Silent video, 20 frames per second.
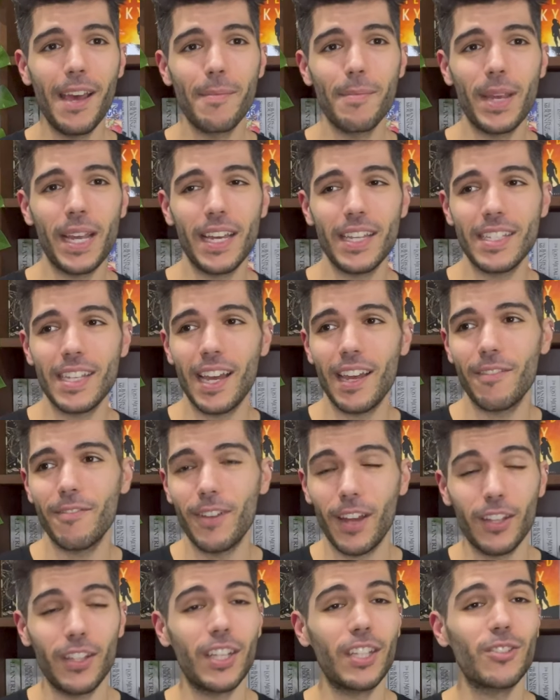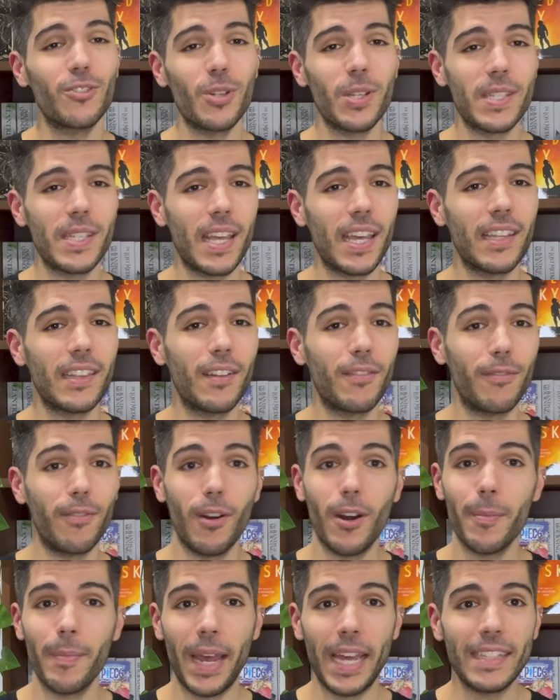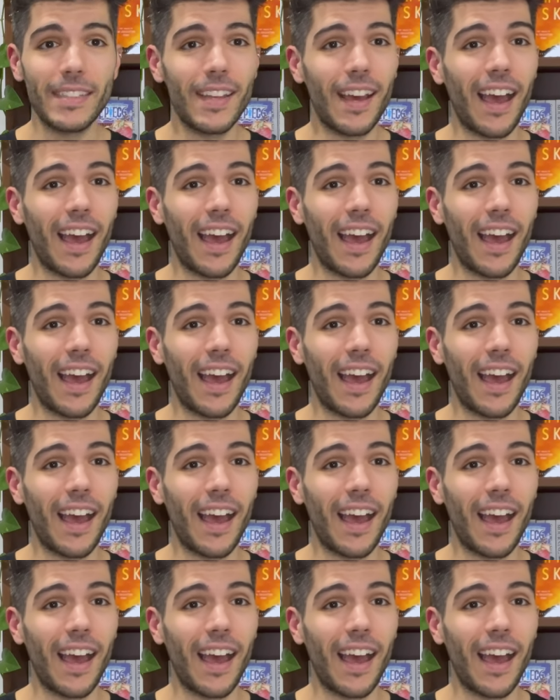because I found interesting the format.